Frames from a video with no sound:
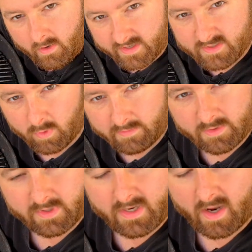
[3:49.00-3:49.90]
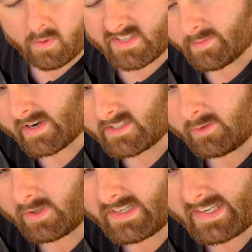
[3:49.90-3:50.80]
So what I'm doing now is I'm actually
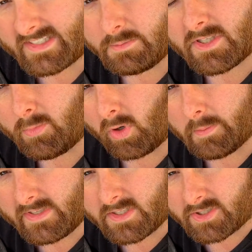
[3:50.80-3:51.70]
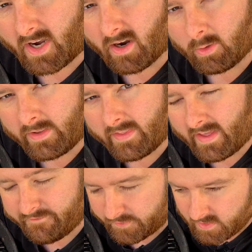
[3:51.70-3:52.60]
looking to get some smaller bits of charcoal in there.
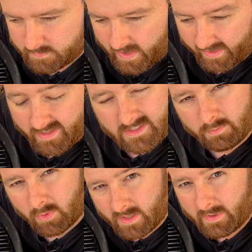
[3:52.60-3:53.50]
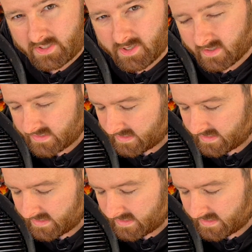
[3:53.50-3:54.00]
That first bag had some pretty big chunks in